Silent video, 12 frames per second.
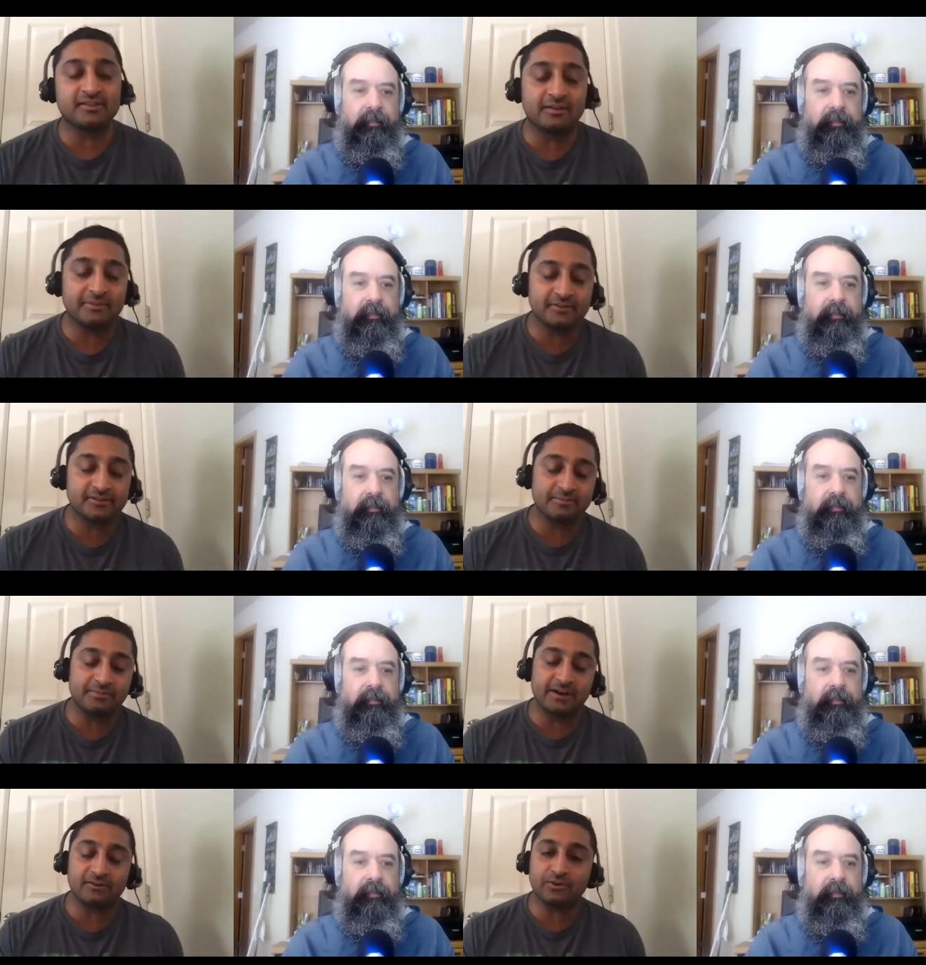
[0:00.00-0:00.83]
Speaker 1: It was
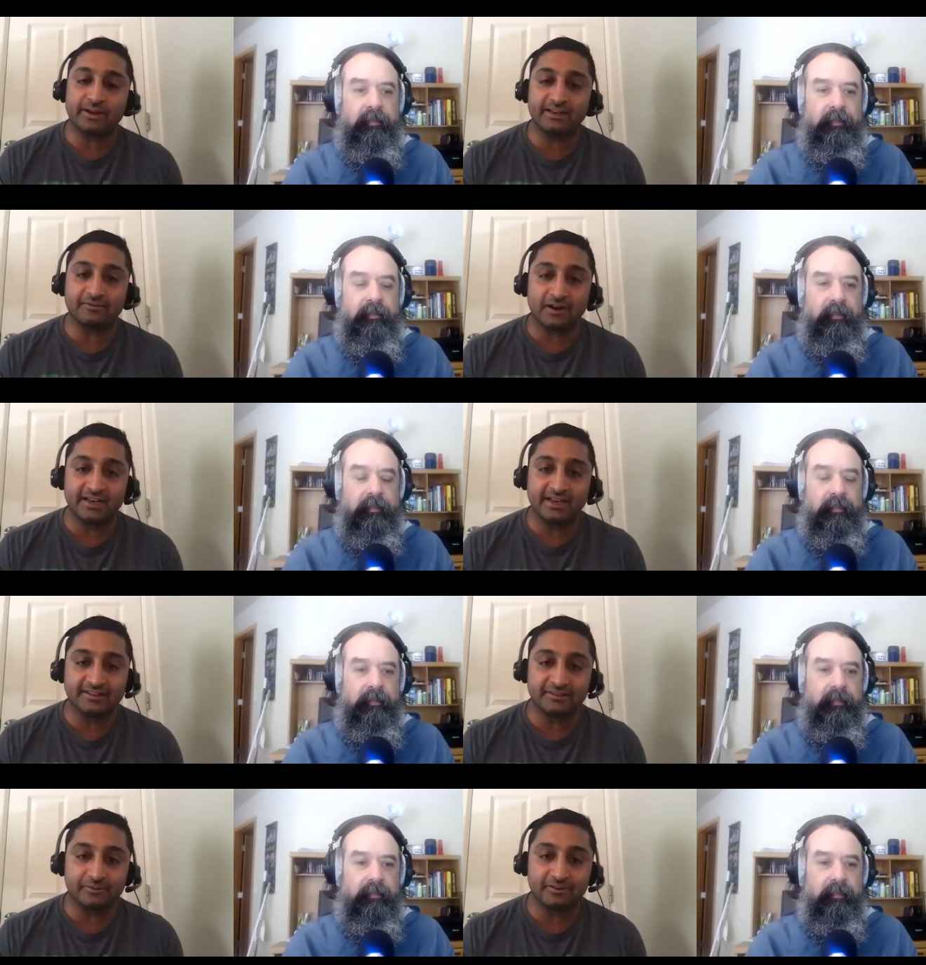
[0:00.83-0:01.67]
about creative
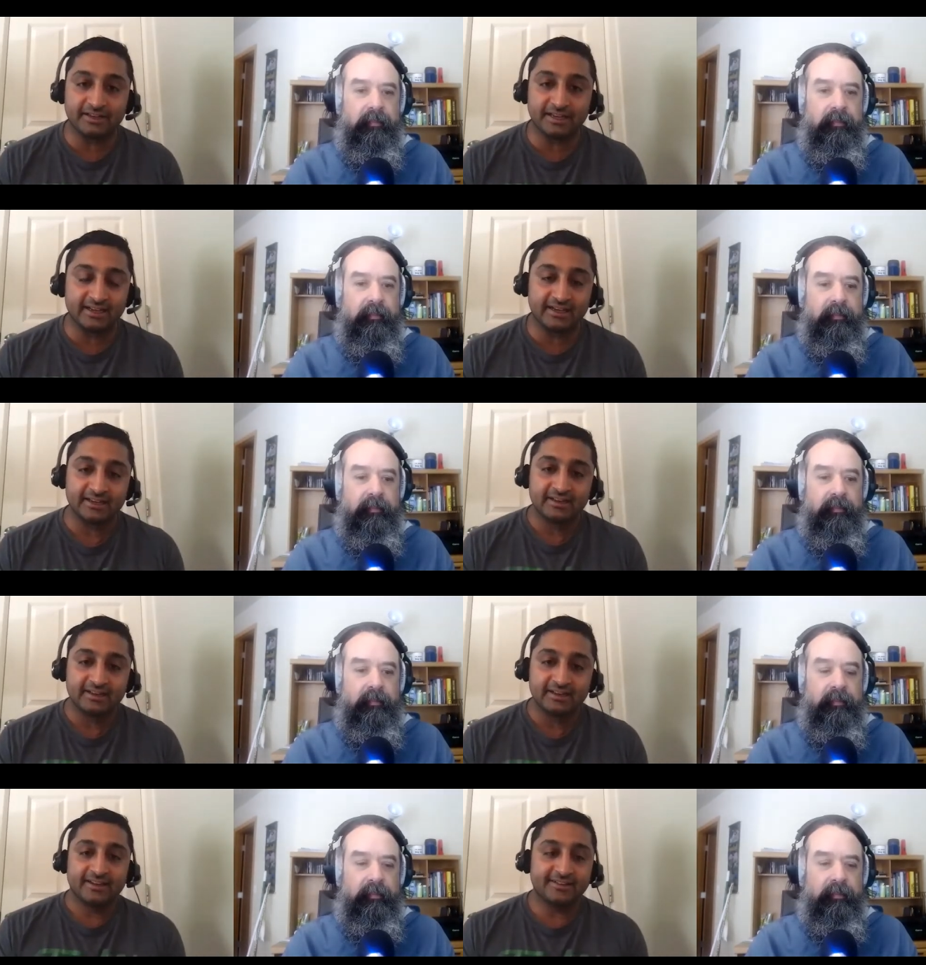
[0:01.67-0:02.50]
writing that really
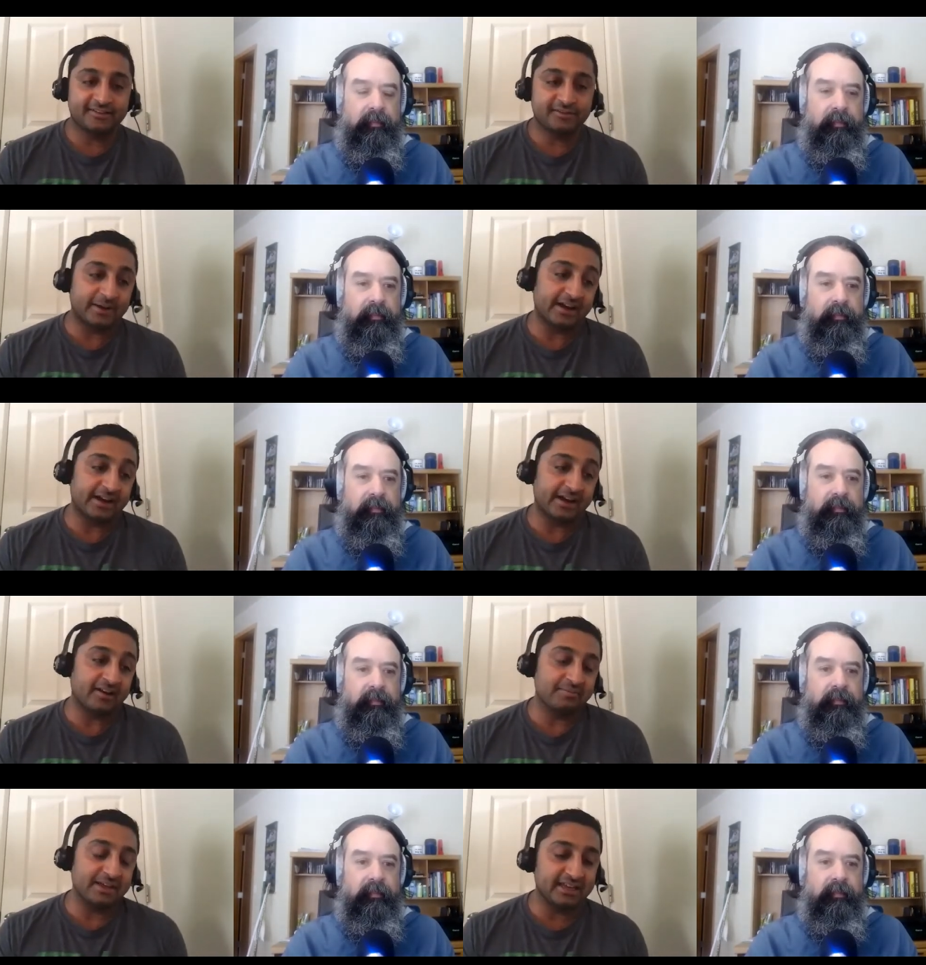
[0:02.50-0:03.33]
inspired me.